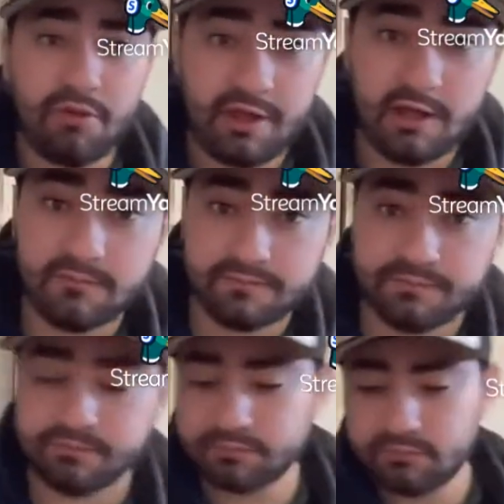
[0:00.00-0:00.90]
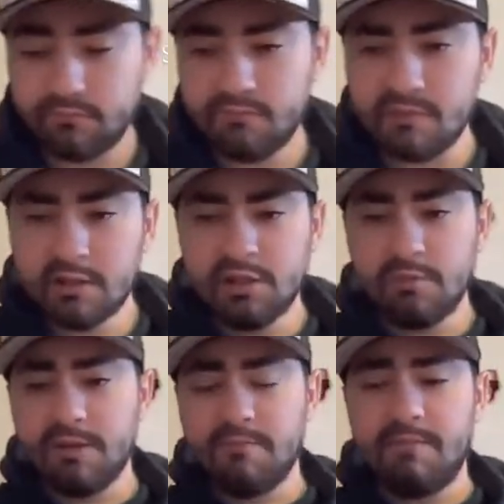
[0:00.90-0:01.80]
thing a little
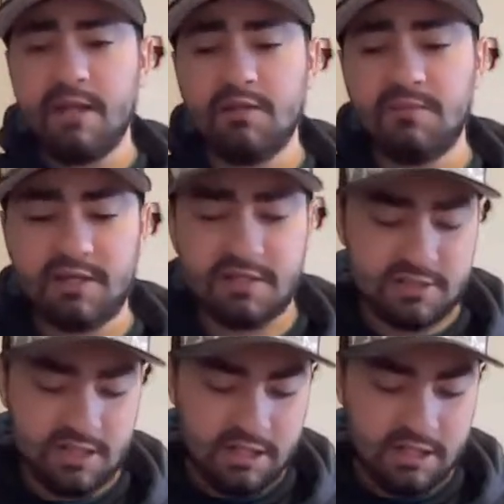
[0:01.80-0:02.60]
bit, mainly because